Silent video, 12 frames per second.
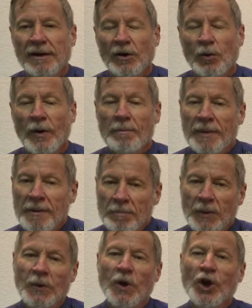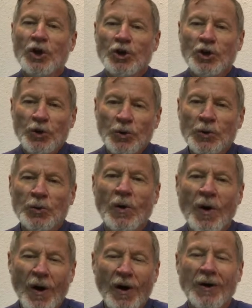Remember, you
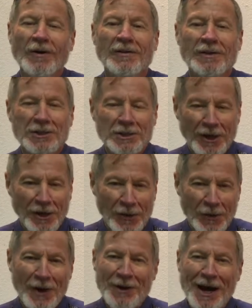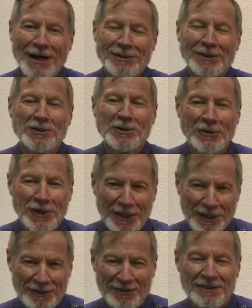are the show, not the screen.